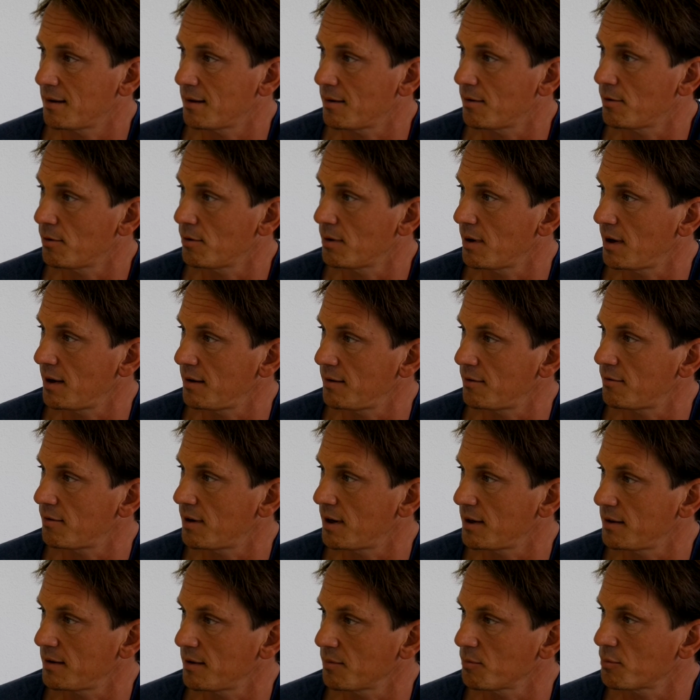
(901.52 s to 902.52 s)
the whole
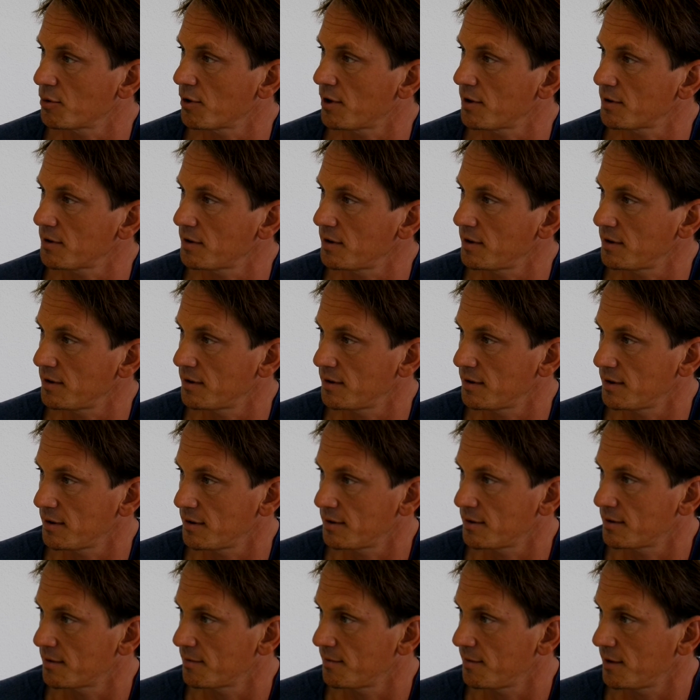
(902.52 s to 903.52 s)
underwriting process,
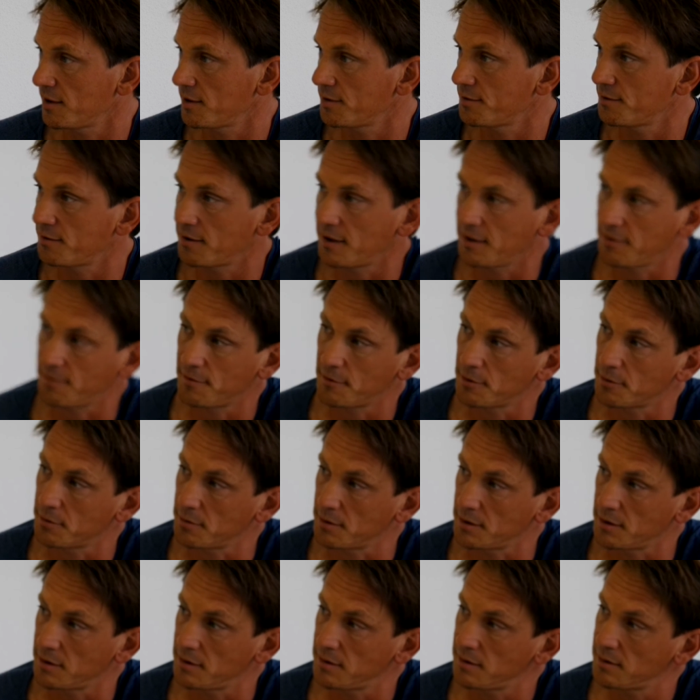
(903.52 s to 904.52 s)
it's very
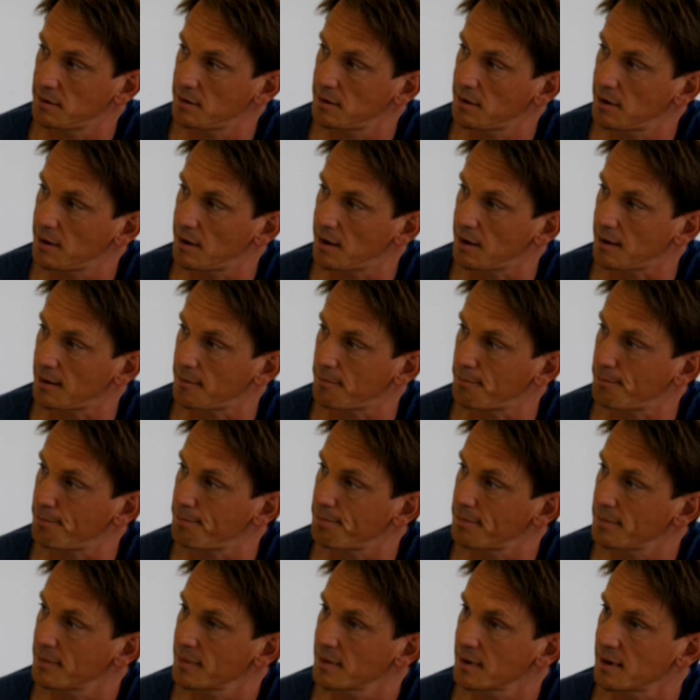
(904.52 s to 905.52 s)
straightforward.
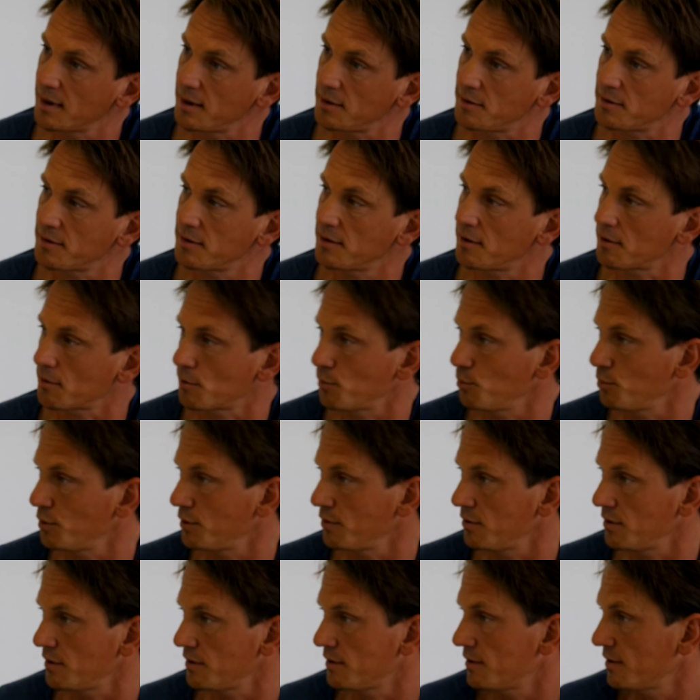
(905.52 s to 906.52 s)
It's
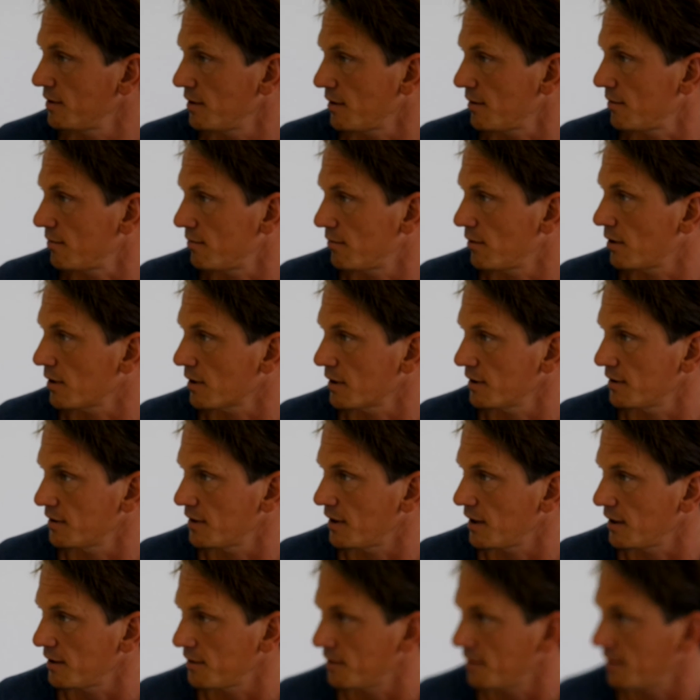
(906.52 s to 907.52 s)
not rocket
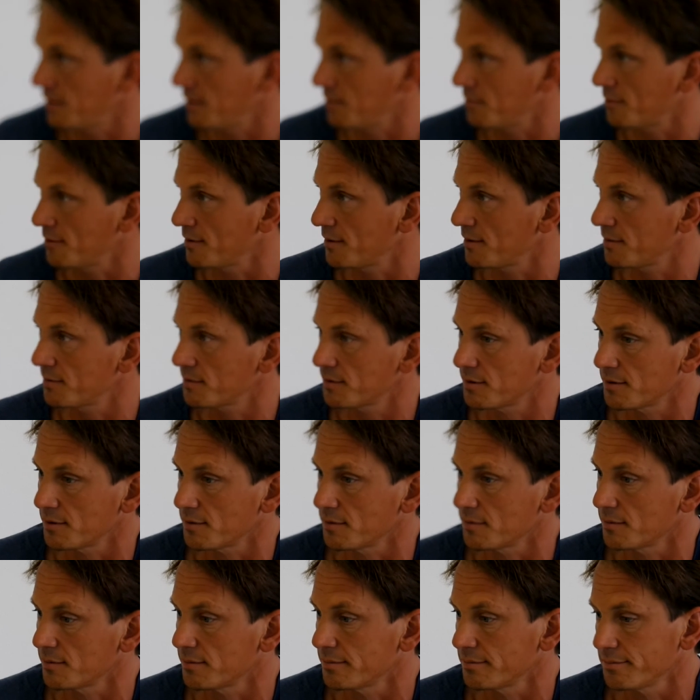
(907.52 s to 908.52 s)
science anymore.
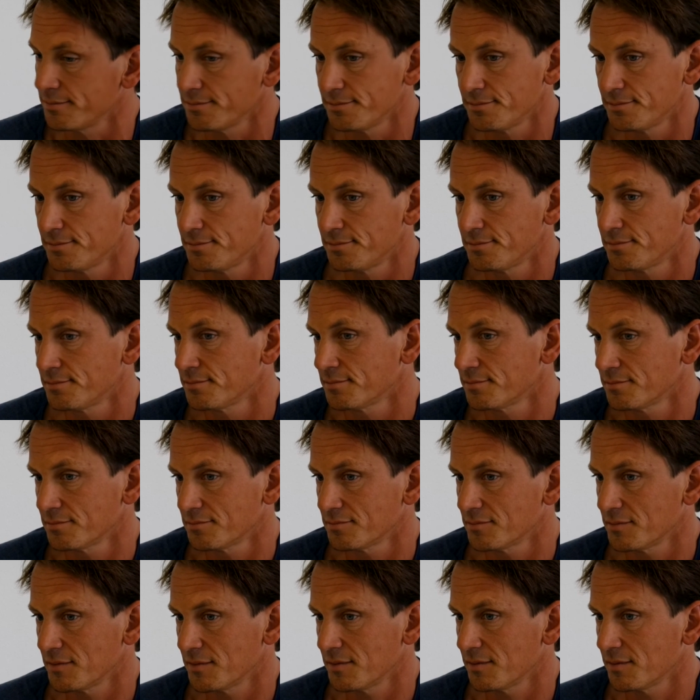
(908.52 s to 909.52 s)
So
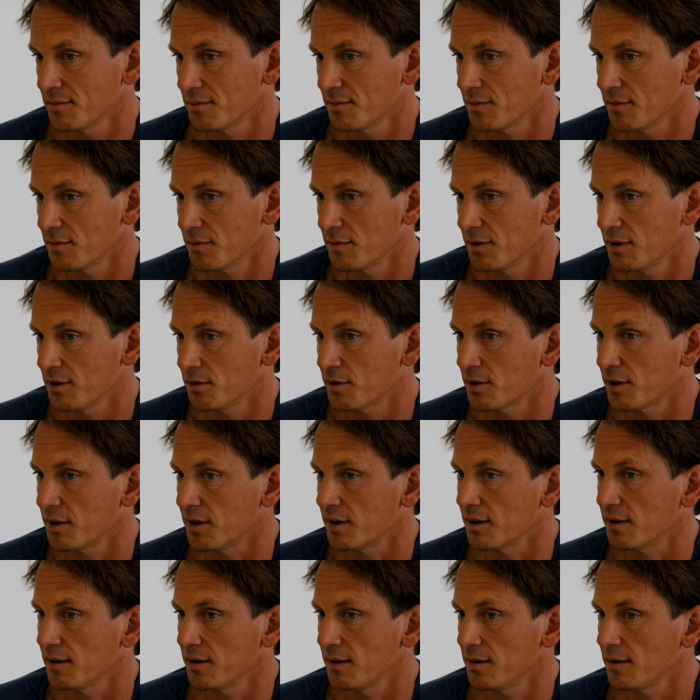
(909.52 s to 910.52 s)

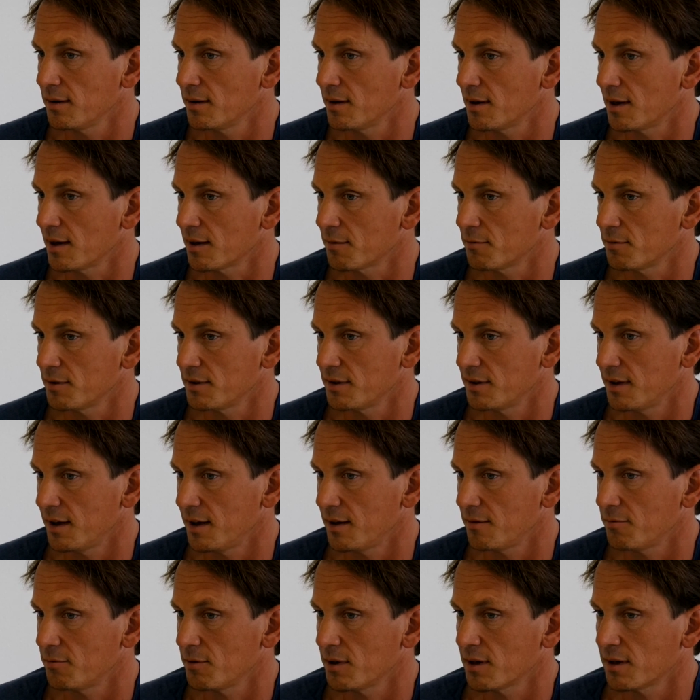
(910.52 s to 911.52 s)
like we
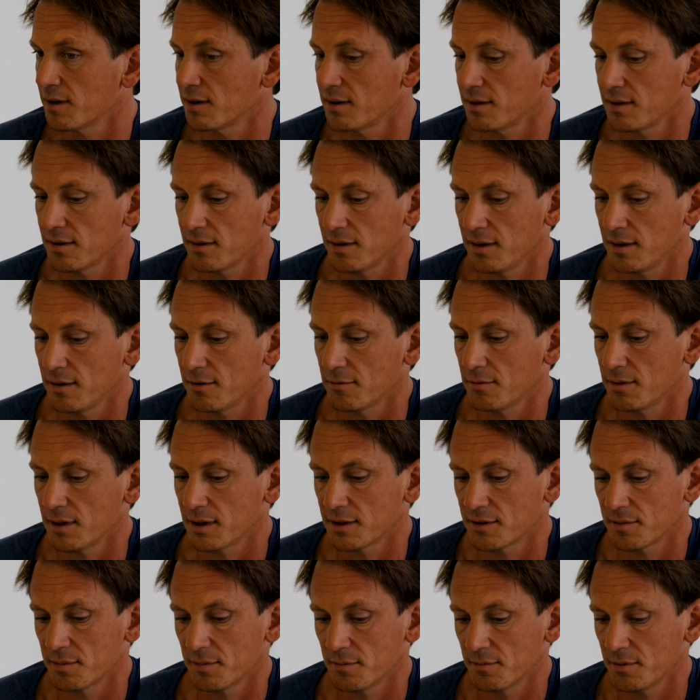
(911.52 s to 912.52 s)
said,
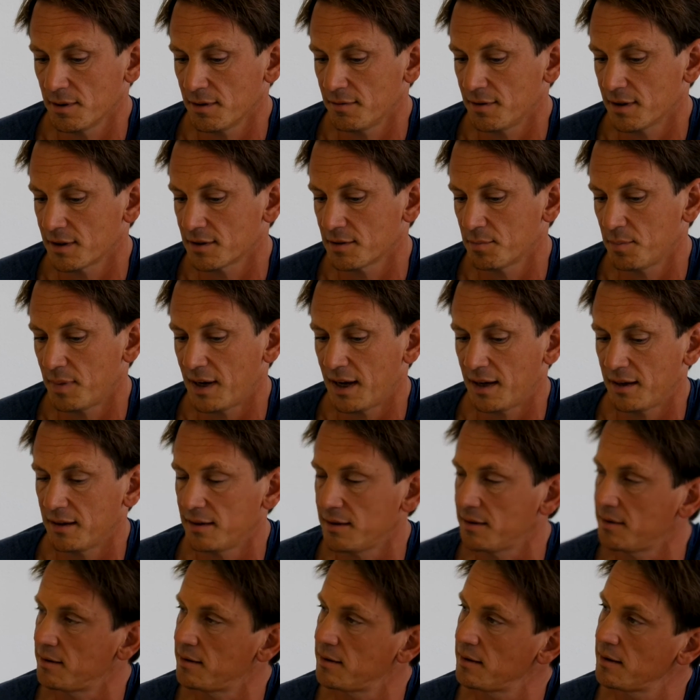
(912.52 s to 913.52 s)
we've
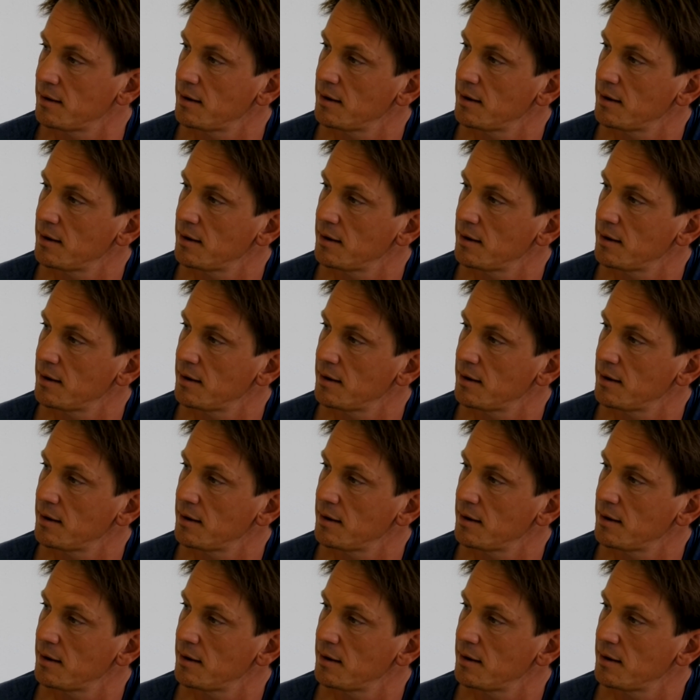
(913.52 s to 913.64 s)
expanded